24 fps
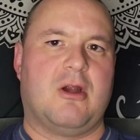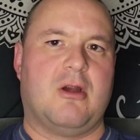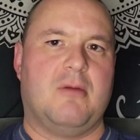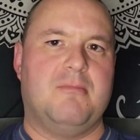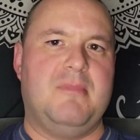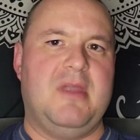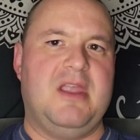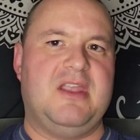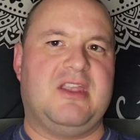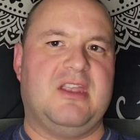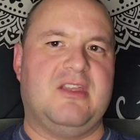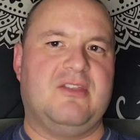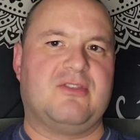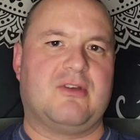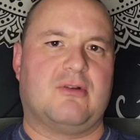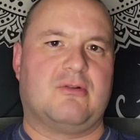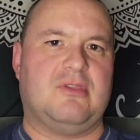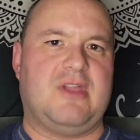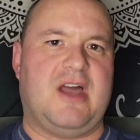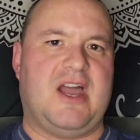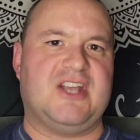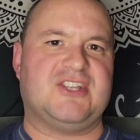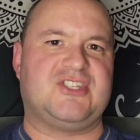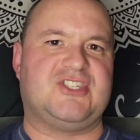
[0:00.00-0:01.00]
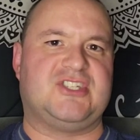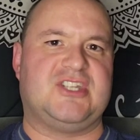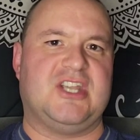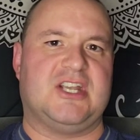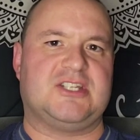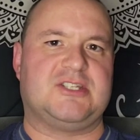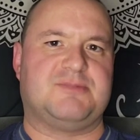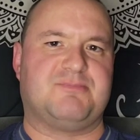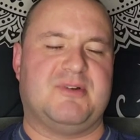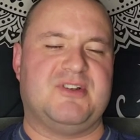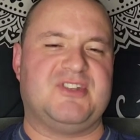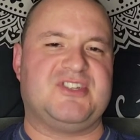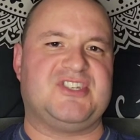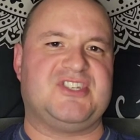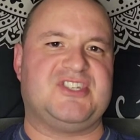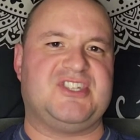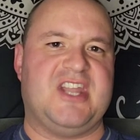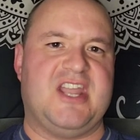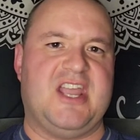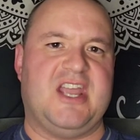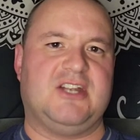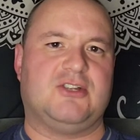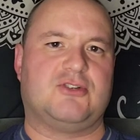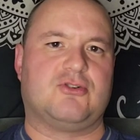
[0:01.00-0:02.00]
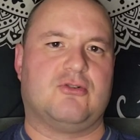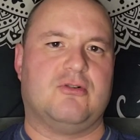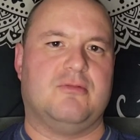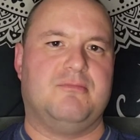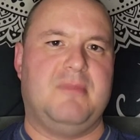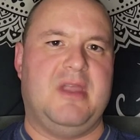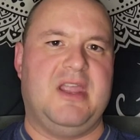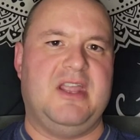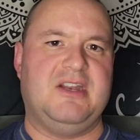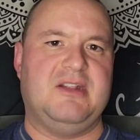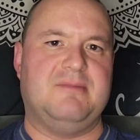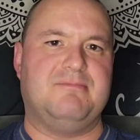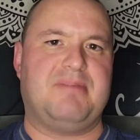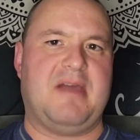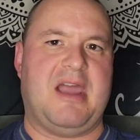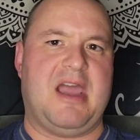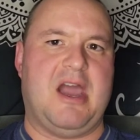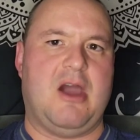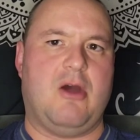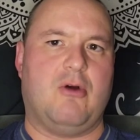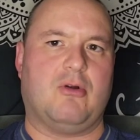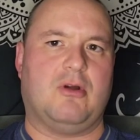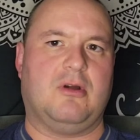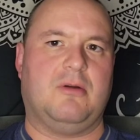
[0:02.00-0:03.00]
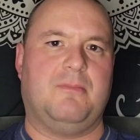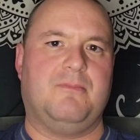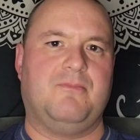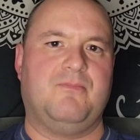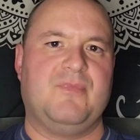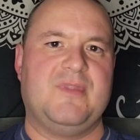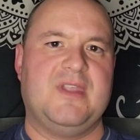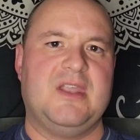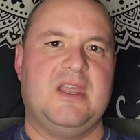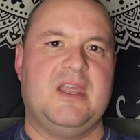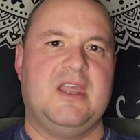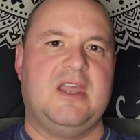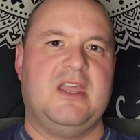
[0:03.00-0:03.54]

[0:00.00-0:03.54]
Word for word: are making their last desperate stand to remain in power.